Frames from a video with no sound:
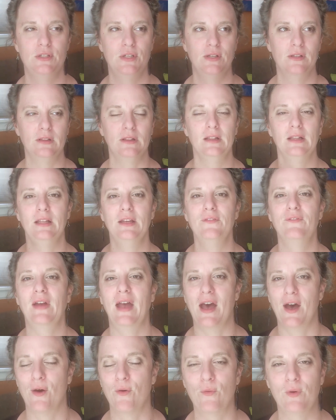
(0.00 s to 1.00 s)
to live
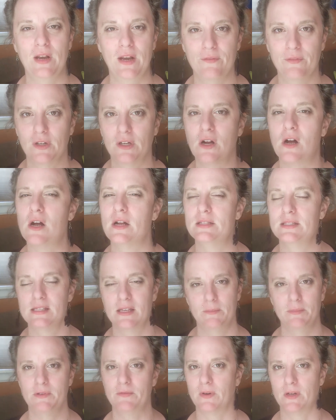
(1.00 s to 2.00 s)
out whatever
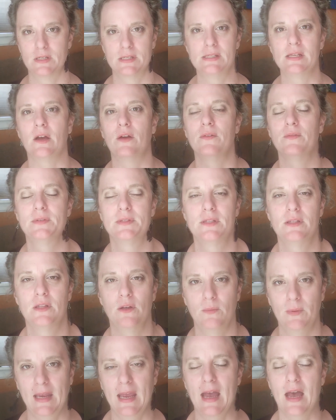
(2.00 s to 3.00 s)
concept of ourselves
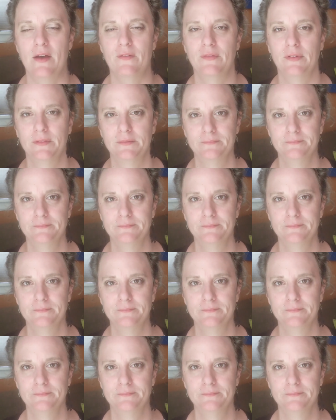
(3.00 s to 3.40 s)
that we have,